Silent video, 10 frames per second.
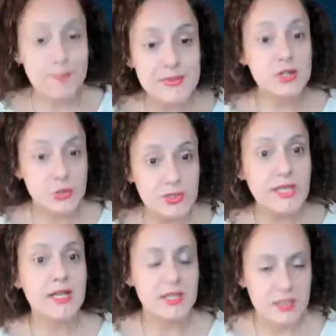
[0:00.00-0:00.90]

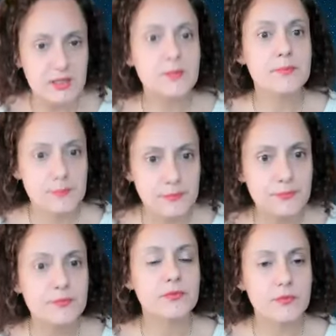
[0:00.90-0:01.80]
Absolutely. was a few
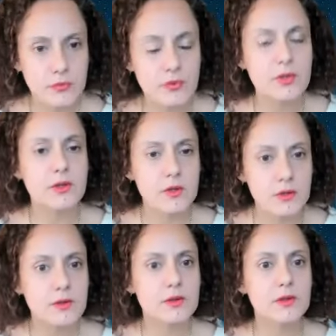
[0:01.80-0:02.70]
weeks ago, and I